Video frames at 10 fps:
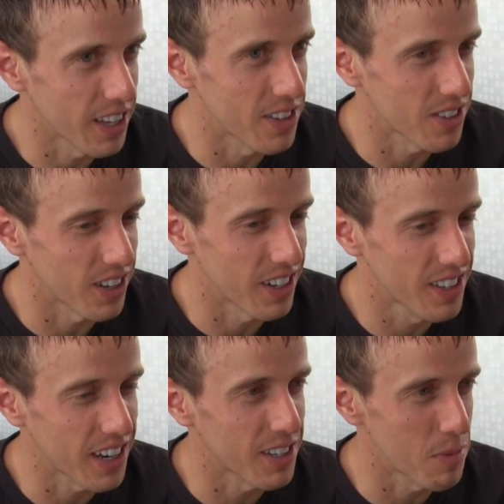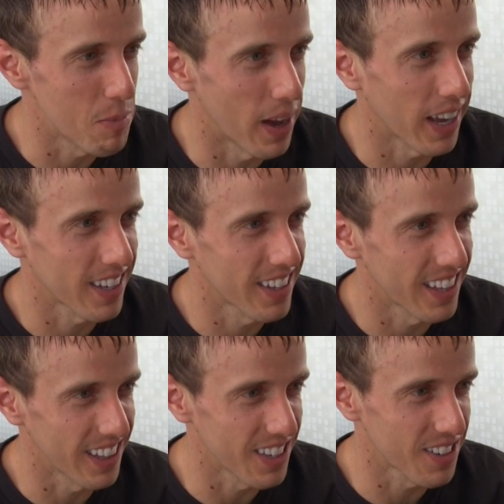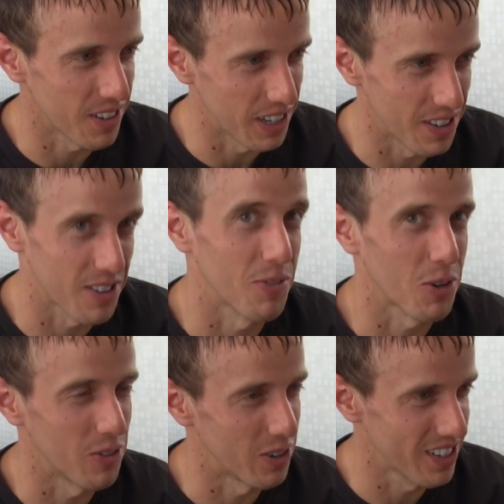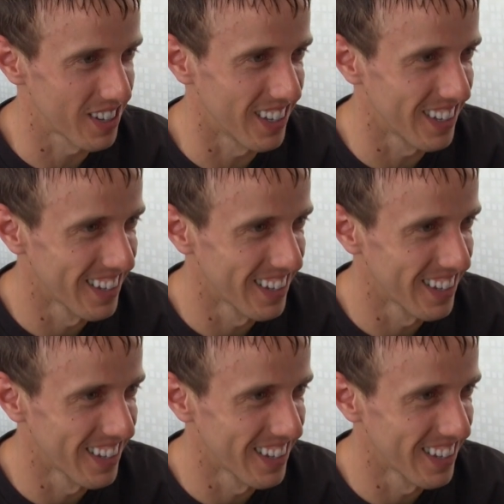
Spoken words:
it's nice to be back at least in some sort of race.